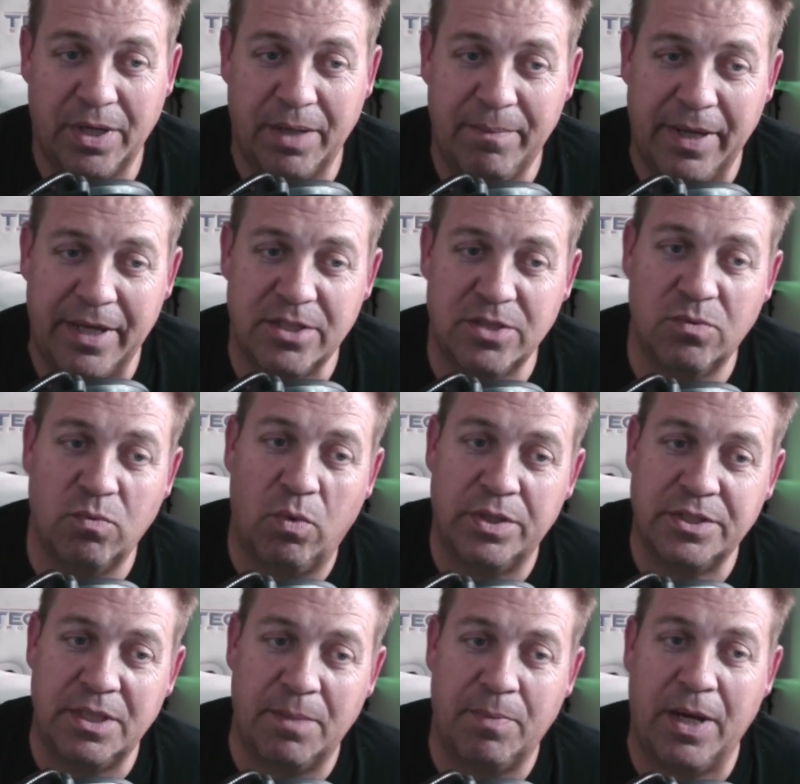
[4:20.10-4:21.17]
imagine
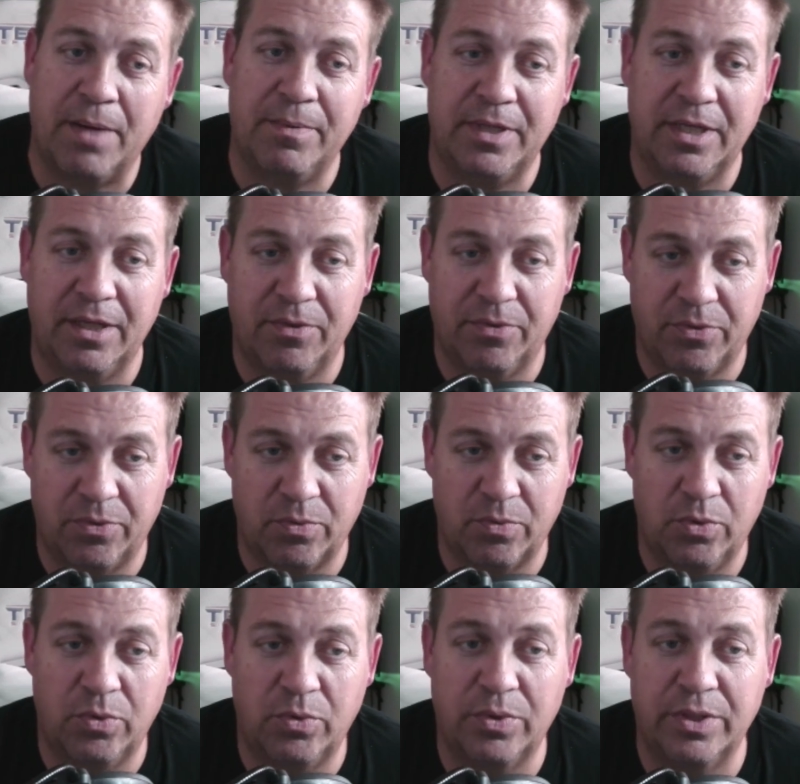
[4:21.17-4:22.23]
once I probably get
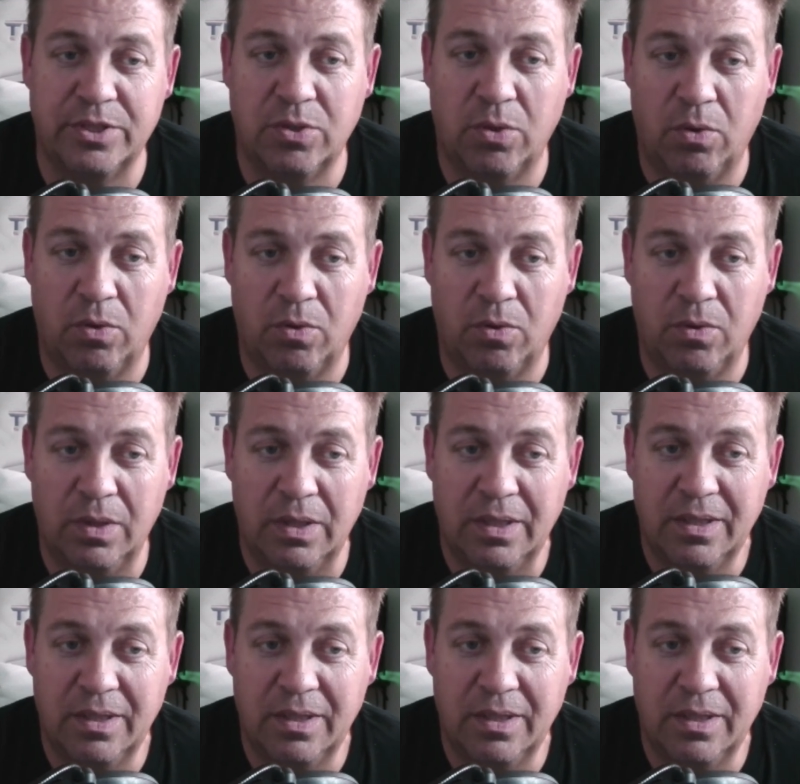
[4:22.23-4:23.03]
through this whole